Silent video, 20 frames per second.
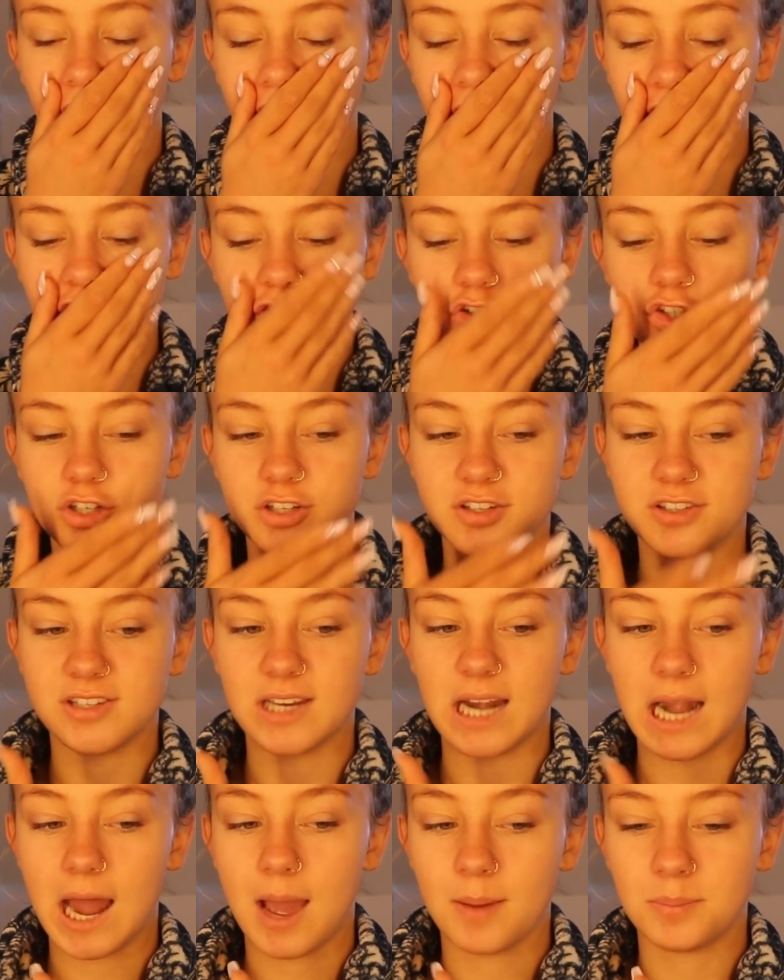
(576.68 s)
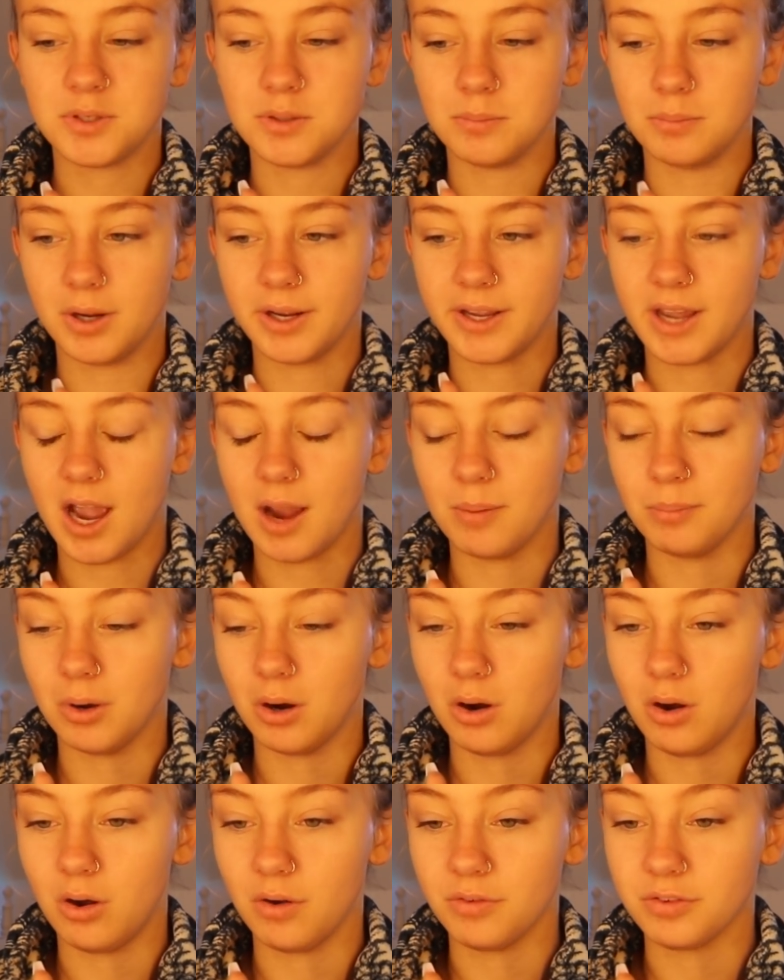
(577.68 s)
I actually just slapped my
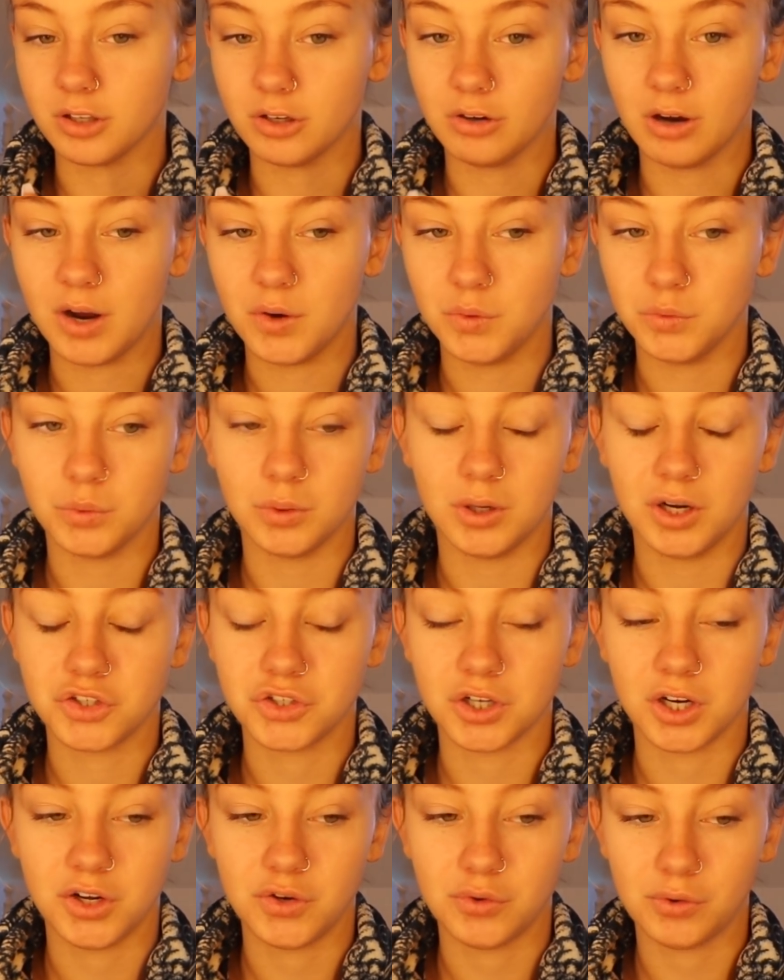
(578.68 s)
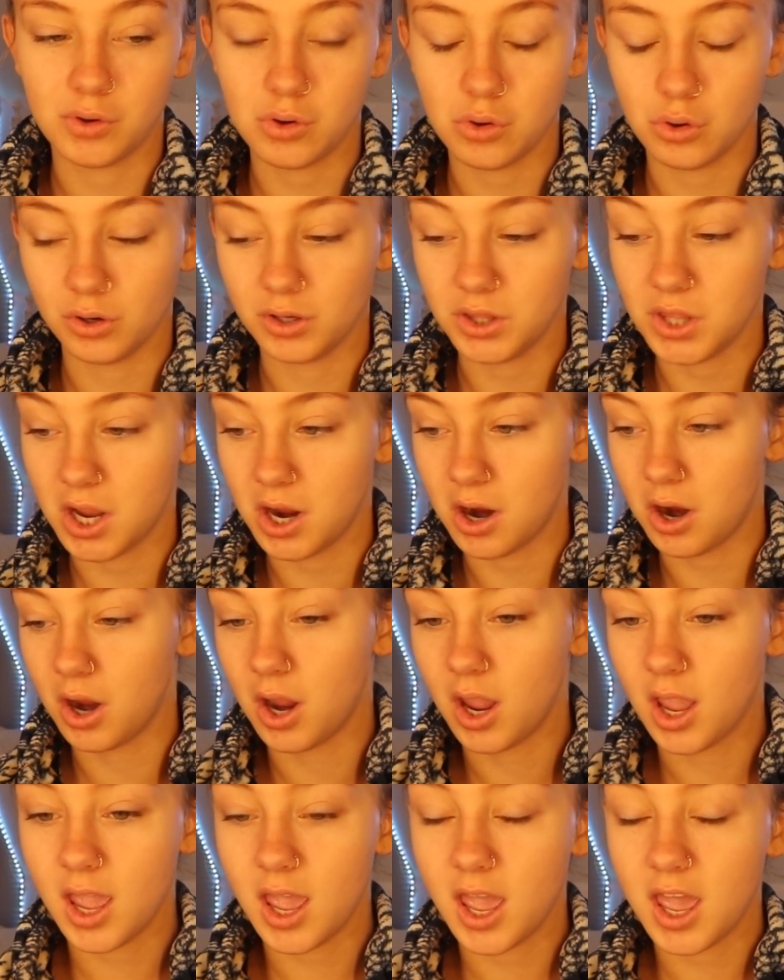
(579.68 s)
camera off the ground when I tried to record there.
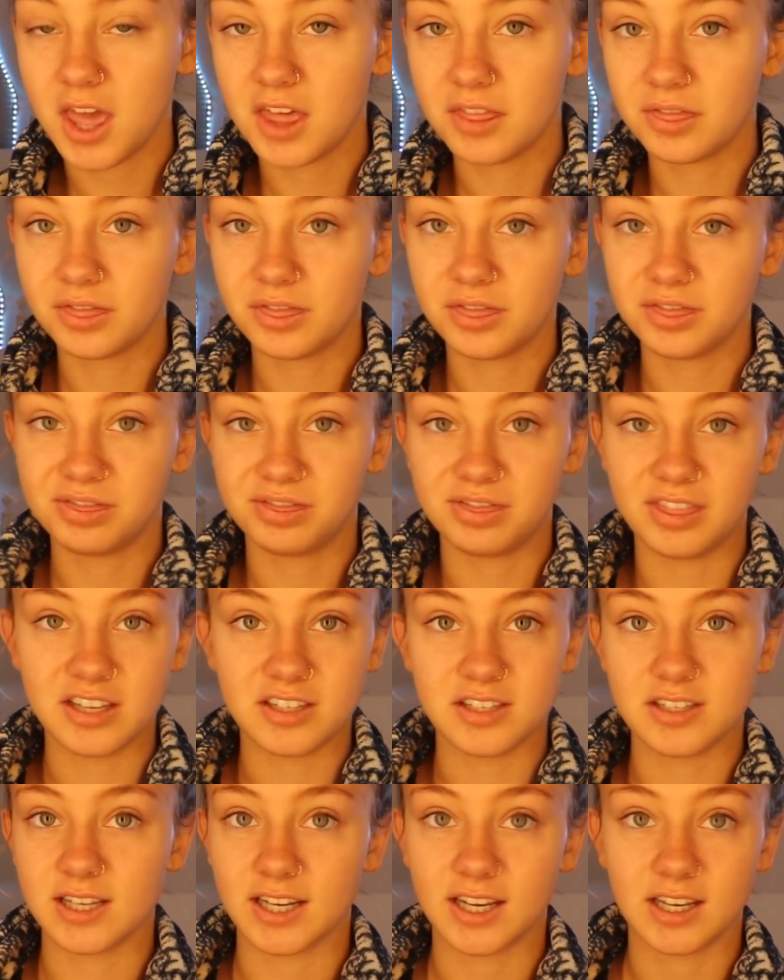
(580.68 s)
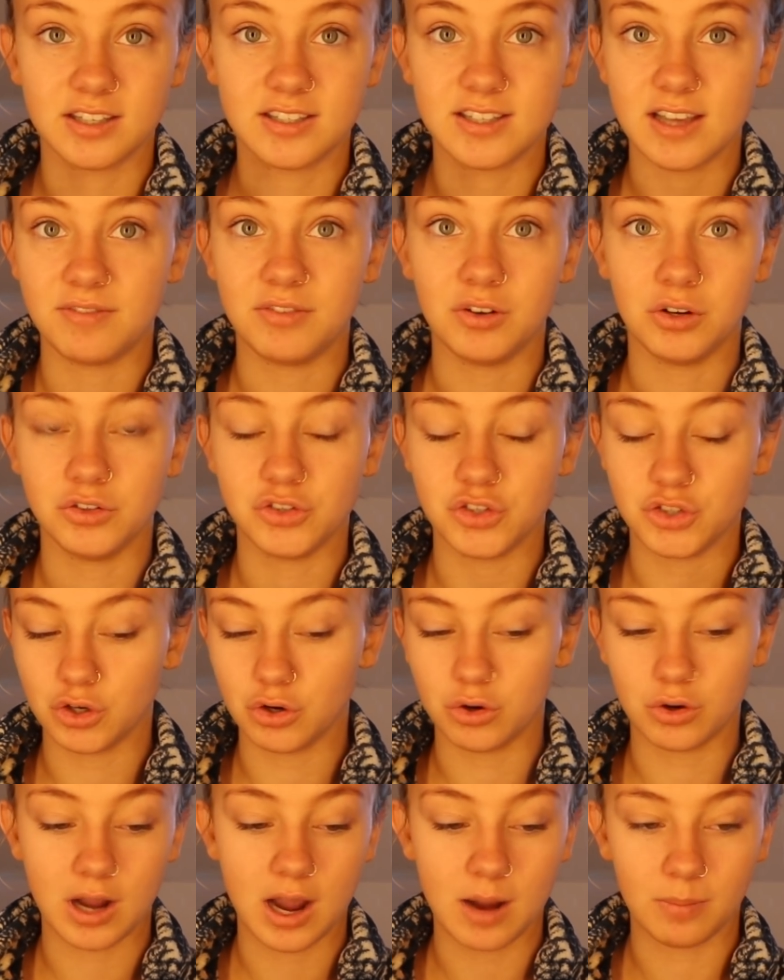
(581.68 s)
This is like a
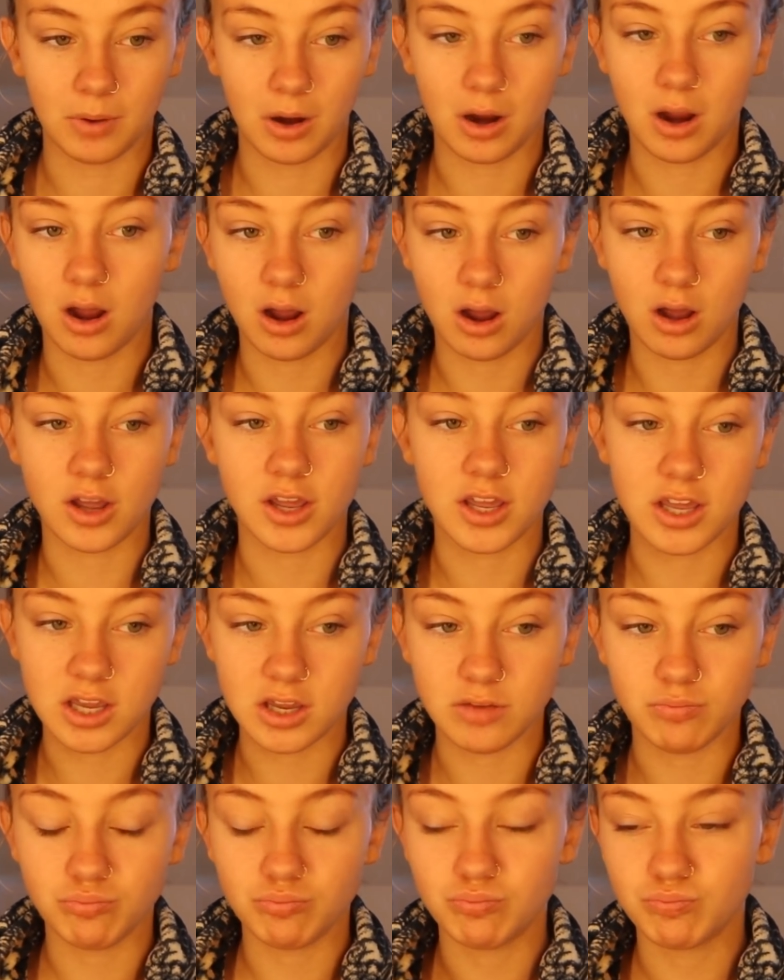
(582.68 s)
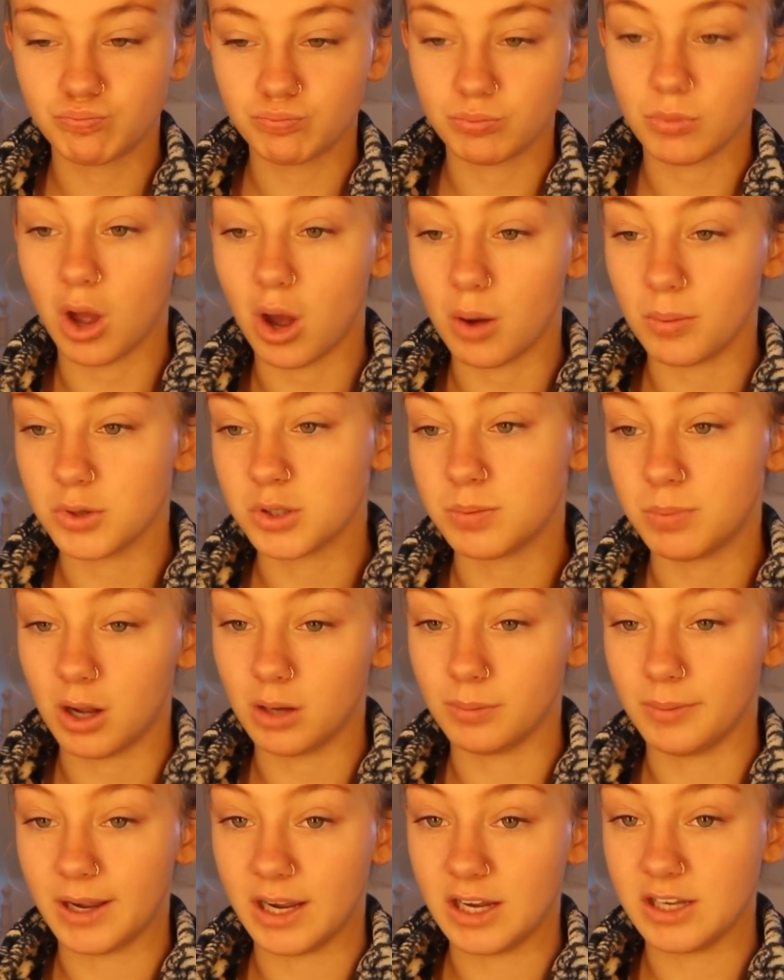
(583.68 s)
€700 camera. I almost
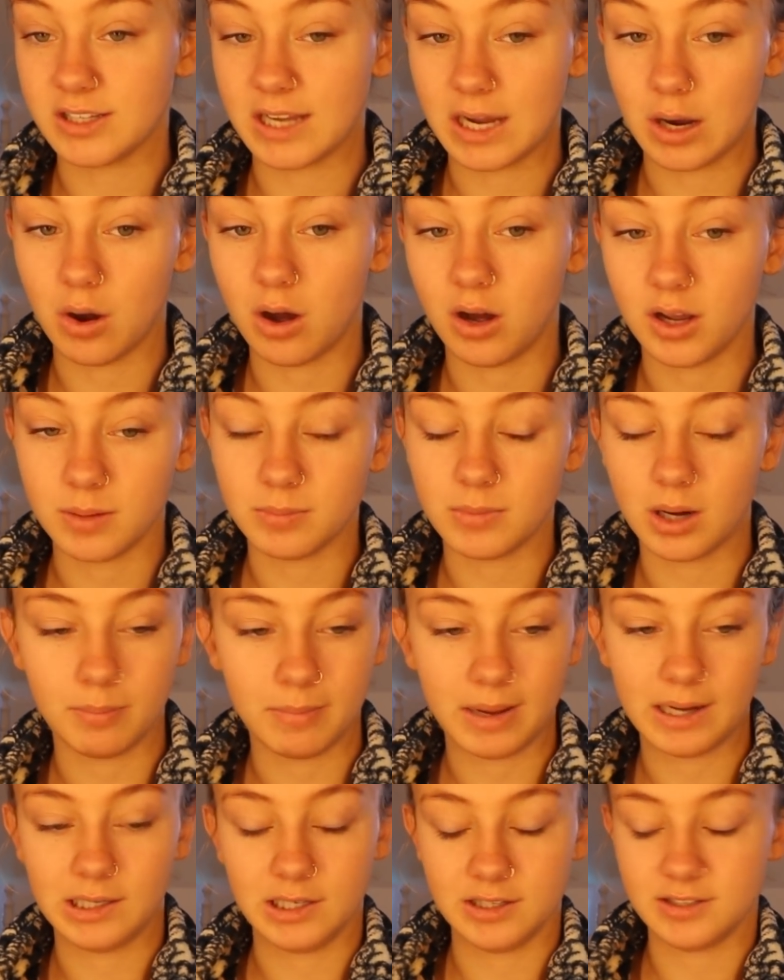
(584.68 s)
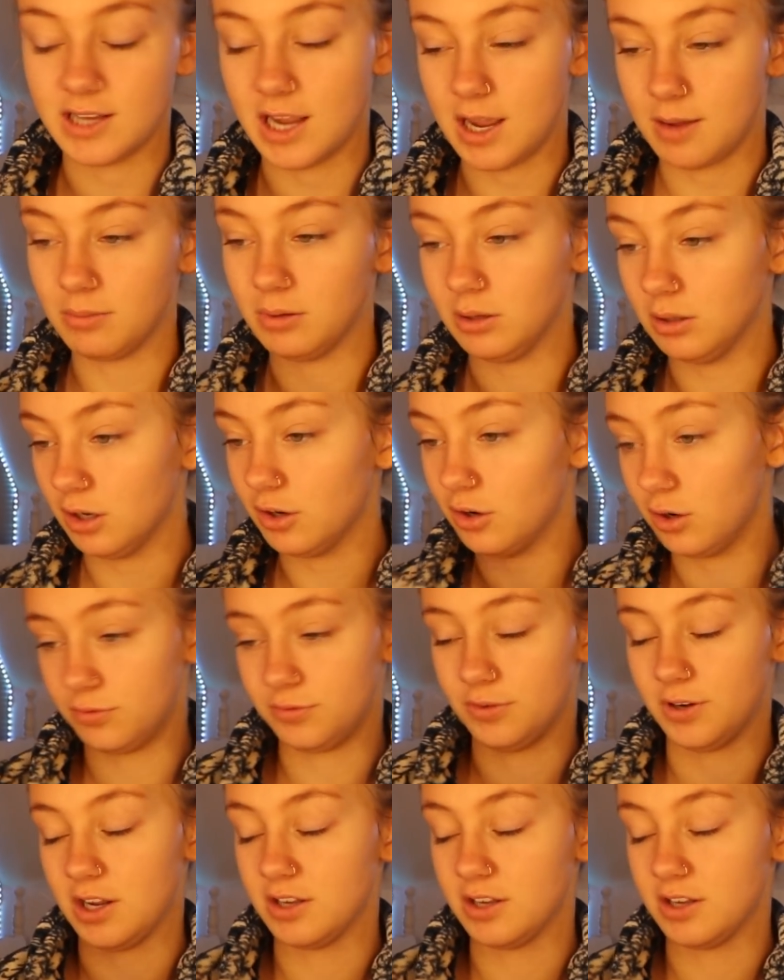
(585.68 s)
bawled my eyes out. I am not mentally stable enough for